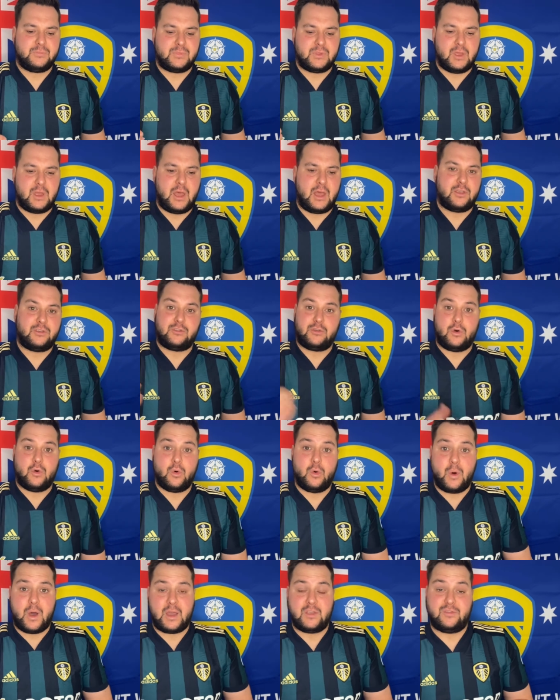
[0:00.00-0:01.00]
as
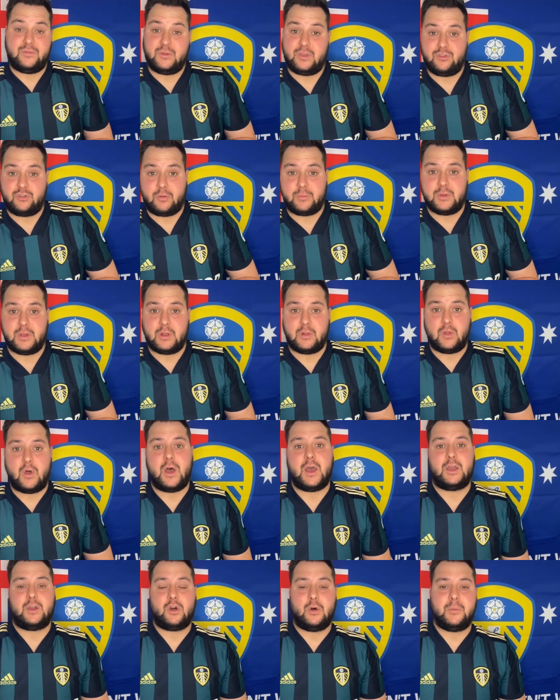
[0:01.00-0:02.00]
always, if you could drop me a
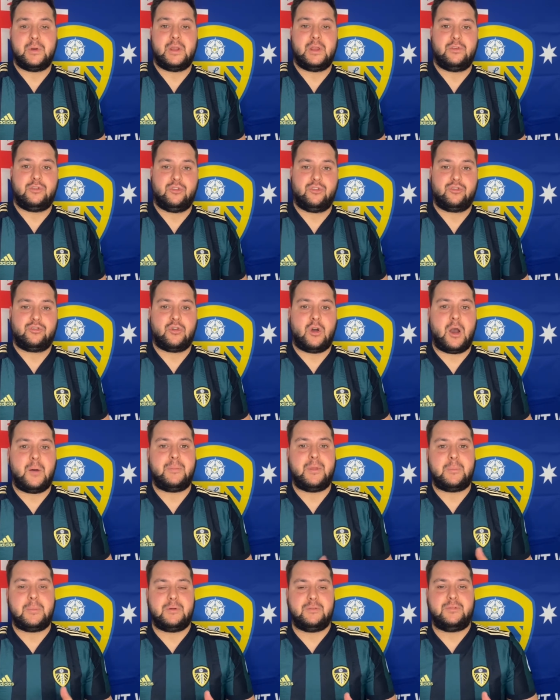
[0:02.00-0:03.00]
like, comment and subscribe,
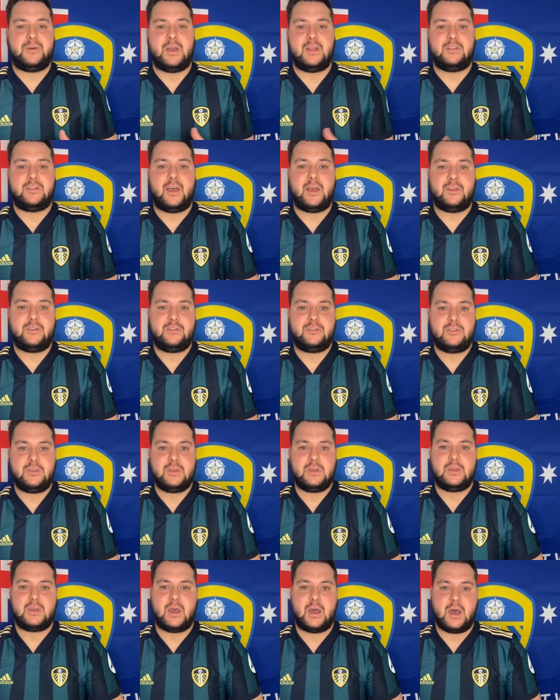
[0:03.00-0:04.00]
that'd be
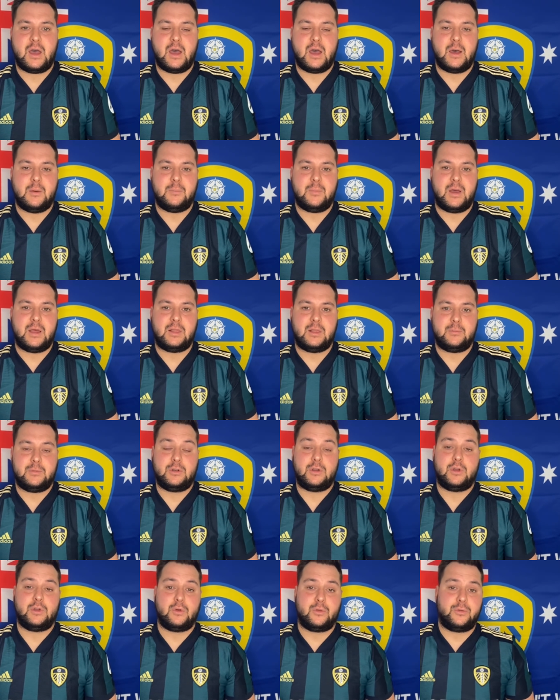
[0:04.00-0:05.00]
fantastic. And let me
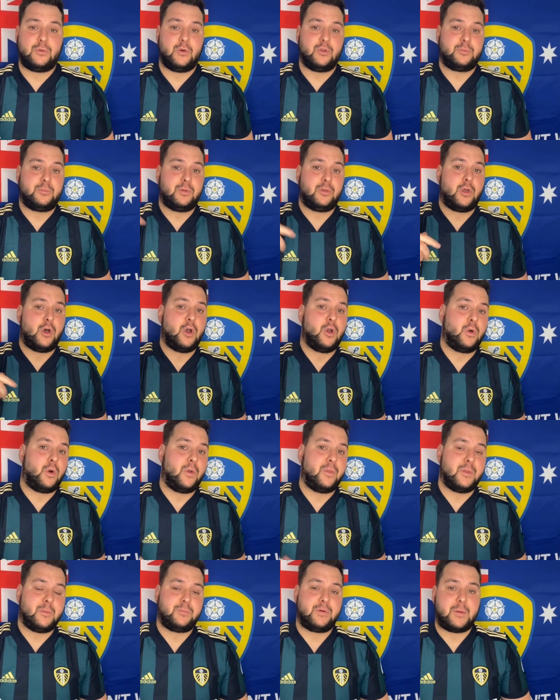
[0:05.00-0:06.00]
know your thoughts below
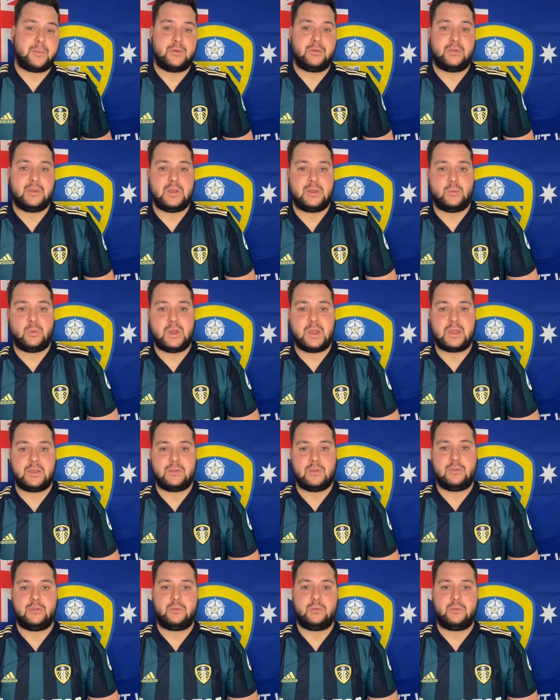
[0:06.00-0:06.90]
on the Premier League week this